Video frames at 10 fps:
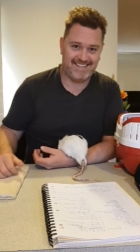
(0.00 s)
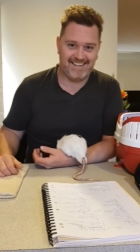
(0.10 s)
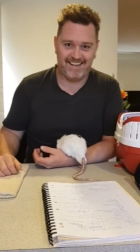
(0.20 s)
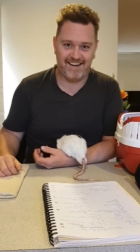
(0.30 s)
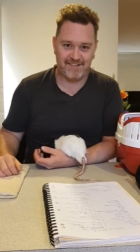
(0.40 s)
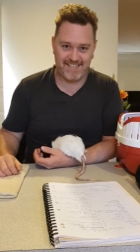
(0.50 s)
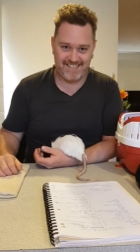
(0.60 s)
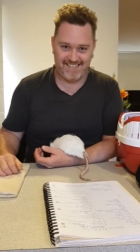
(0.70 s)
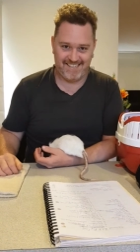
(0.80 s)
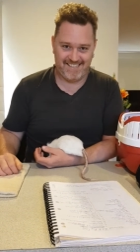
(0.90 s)
Love
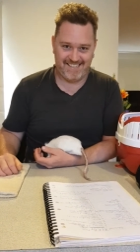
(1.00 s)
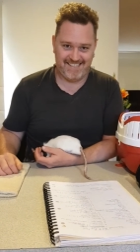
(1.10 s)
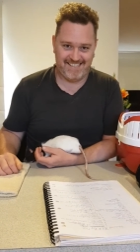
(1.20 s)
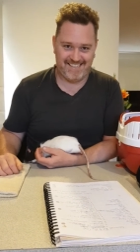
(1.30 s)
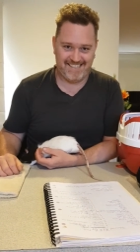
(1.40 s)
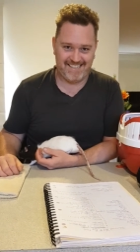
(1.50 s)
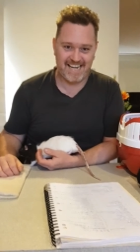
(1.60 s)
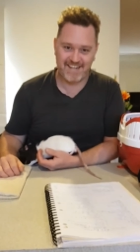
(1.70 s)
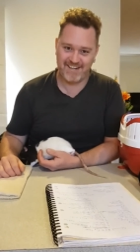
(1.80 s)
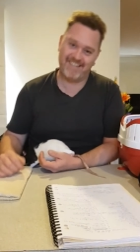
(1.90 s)
us.
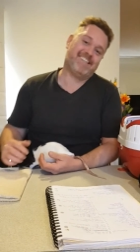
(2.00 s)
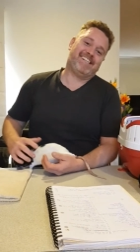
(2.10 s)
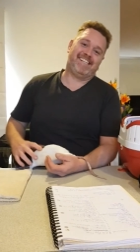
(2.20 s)
Thank you.